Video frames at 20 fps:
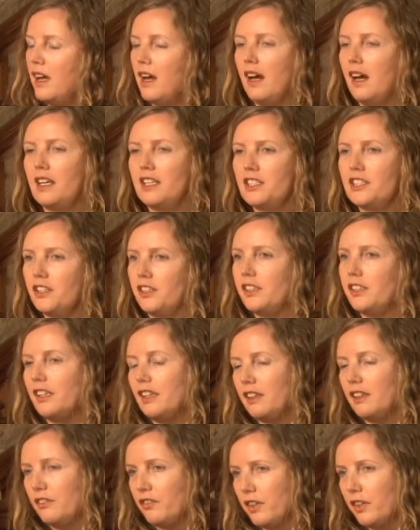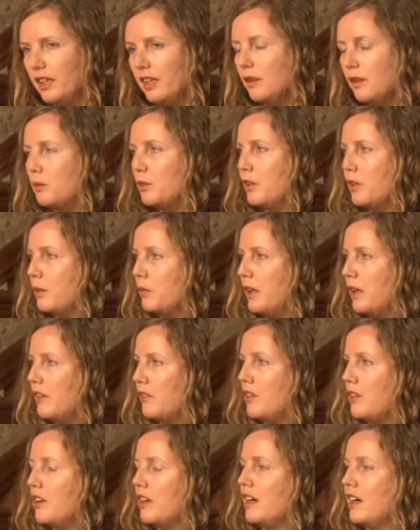I started reading more
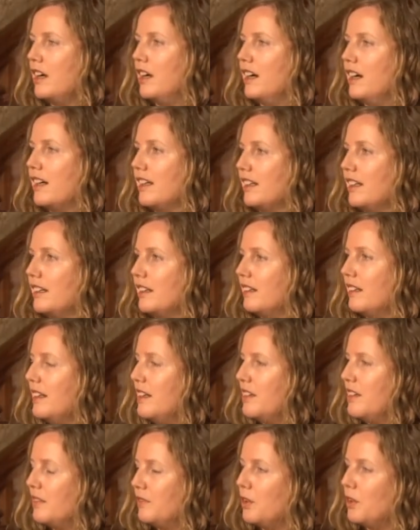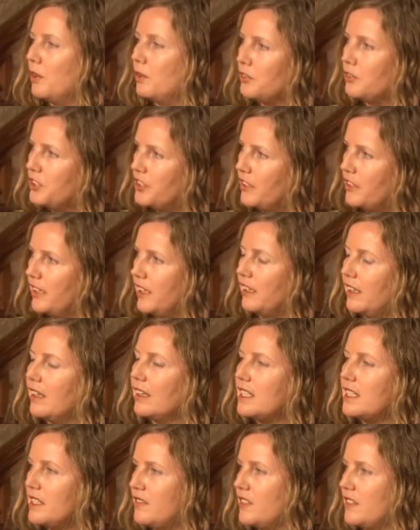about rock art and volunteering in
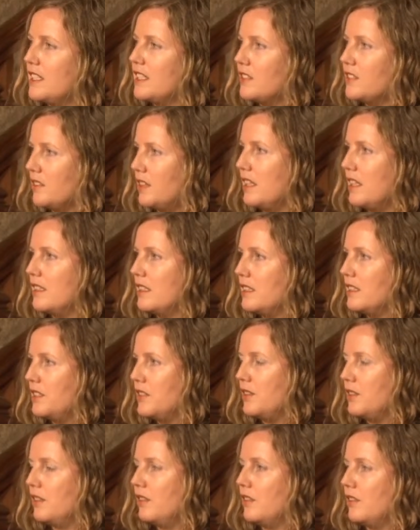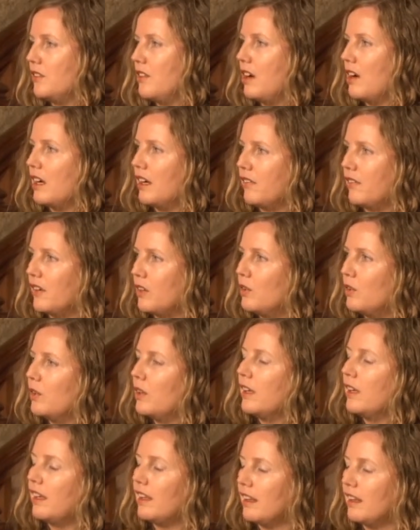activities related to rock art
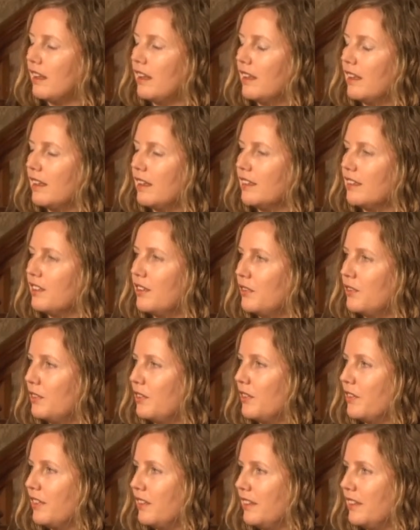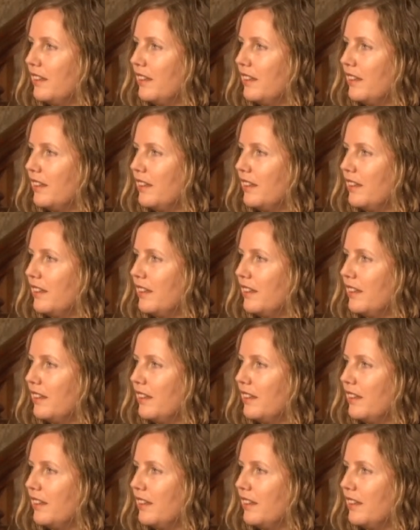recording and, and so forth.